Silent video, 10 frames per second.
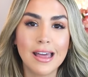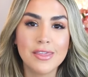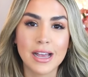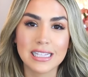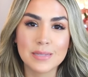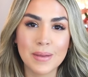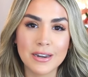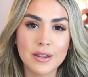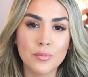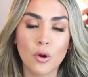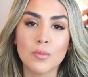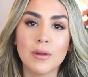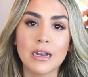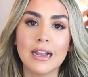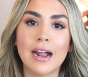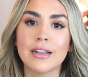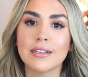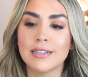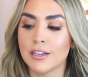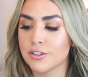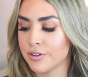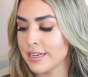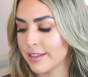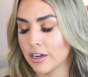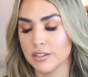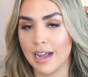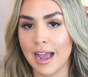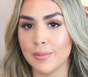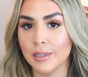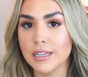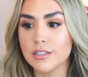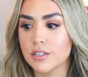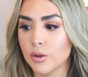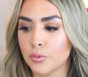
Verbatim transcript: that spending more money on accessories that are timeless